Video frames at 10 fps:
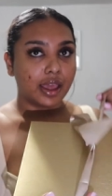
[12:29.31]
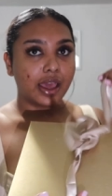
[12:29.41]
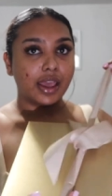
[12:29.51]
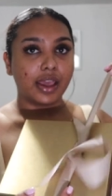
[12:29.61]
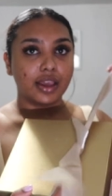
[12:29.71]

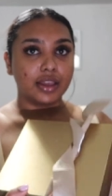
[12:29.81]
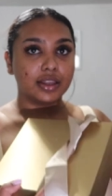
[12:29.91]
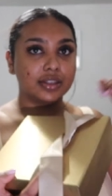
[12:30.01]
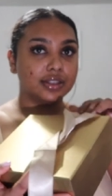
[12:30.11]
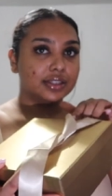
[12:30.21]

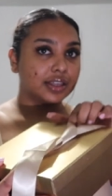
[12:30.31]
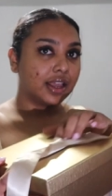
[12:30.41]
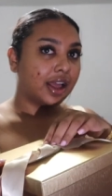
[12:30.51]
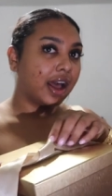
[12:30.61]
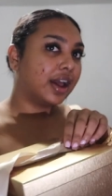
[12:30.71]
And
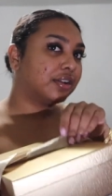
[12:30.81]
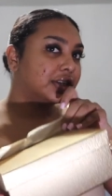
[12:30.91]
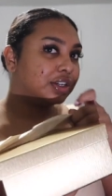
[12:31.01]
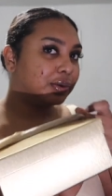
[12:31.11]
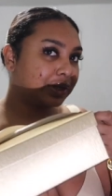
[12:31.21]
I
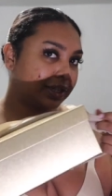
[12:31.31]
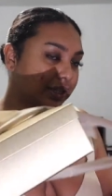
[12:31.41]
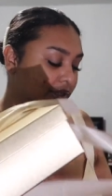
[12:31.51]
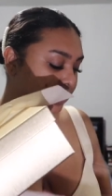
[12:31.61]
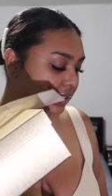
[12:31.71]
already know what it
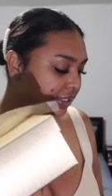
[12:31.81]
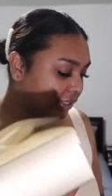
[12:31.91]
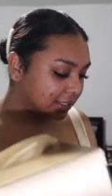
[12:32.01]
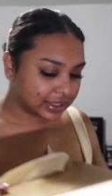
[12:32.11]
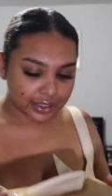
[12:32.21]
is
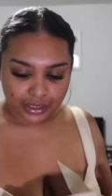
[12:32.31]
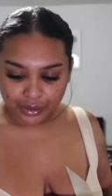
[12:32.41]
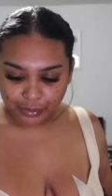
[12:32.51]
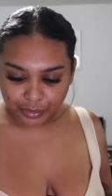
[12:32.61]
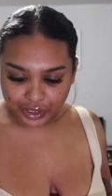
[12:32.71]

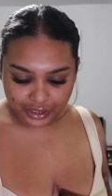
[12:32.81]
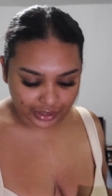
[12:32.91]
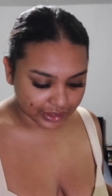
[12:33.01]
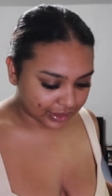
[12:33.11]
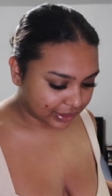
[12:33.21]

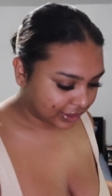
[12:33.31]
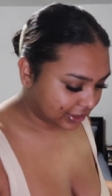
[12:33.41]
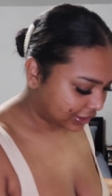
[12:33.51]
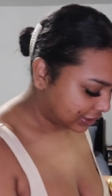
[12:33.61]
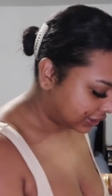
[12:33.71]

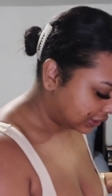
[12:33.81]
because